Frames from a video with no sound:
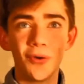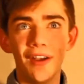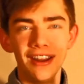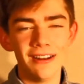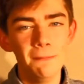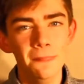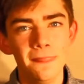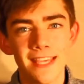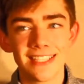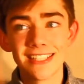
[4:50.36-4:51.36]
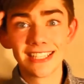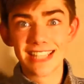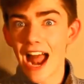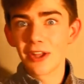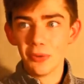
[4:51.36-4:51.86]
great. Because that's
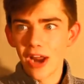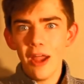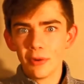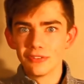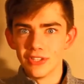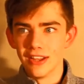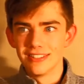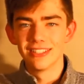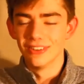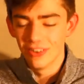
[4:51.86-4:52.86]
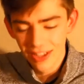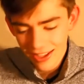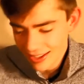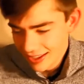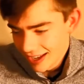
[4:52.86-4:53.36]
exactly what I would have done too.
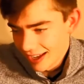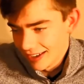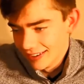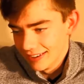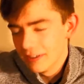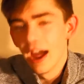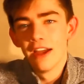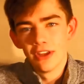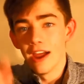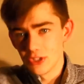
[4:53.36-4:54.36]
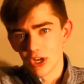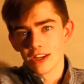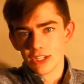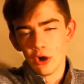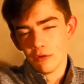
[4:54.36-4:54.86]
And as you
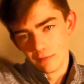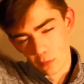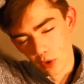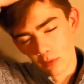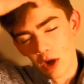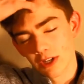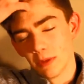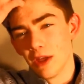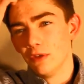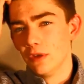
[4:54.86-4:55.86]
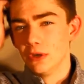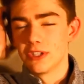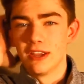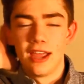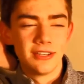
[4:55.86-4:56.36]
guys know, if you're watching my other
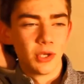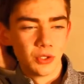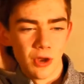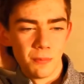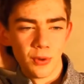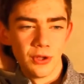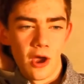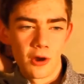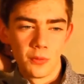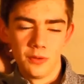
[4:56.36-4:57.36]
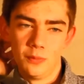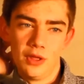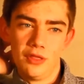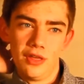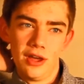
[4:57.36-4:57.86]
videos, I told you I'm pretty awkward
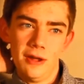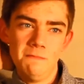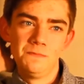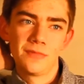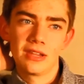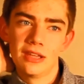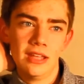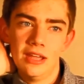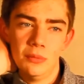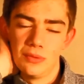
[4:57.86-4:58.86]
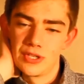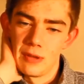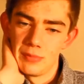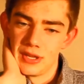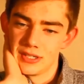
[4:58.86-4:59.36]
with with
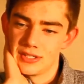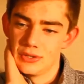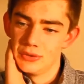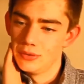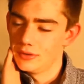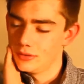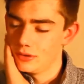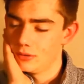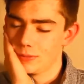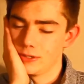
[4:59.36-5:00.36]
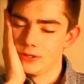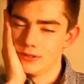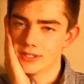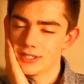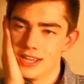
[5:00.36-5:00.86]
some things too, and oh my
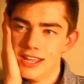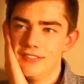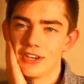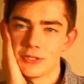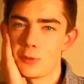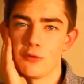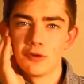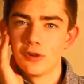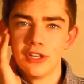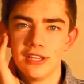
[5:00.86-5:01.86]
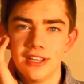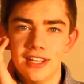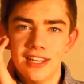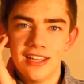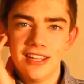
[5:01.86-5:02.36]
goodness, that just perfectly
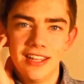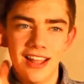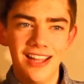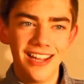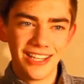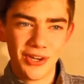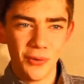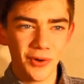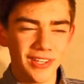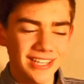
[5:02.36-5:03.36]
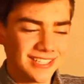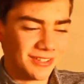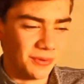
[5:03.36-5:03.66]
correlates